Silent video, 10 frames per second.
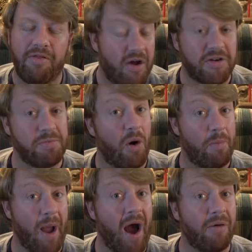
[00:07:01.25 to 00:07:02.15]
There's more
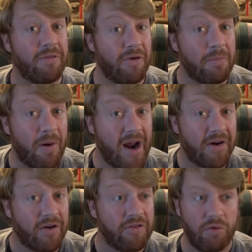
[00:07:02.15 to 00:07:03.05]
powerful
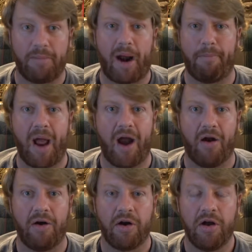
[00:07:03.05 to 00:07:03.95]
predators. What about a
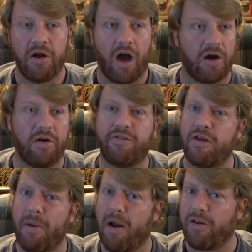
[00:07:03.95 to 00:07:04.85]
bear? A
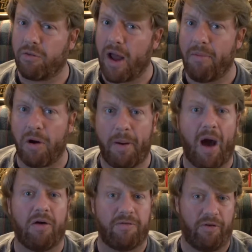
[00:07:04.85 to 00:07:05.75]
grizzly bear is way more
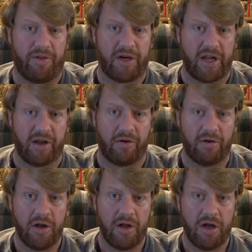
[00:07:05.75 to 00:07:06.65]
powerful than an
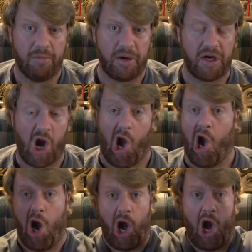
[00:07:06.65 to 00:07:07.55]
eagle. But you're,
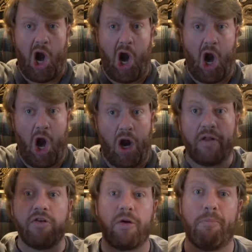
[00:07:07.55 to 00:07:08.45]

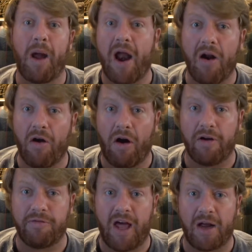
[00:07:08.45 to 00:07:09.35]
there's a bear on
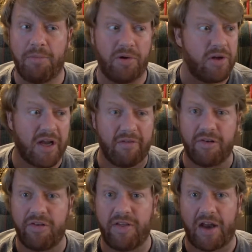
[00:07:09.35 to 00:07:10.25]
a flagpole. You never
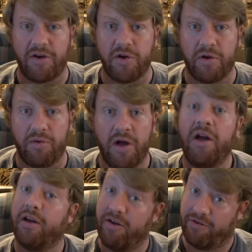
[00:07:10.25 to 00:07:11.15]
see that, do you?
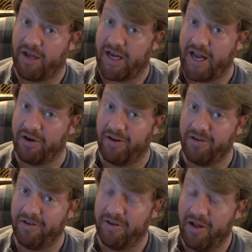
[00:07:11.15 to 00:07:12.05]
You see an eagle.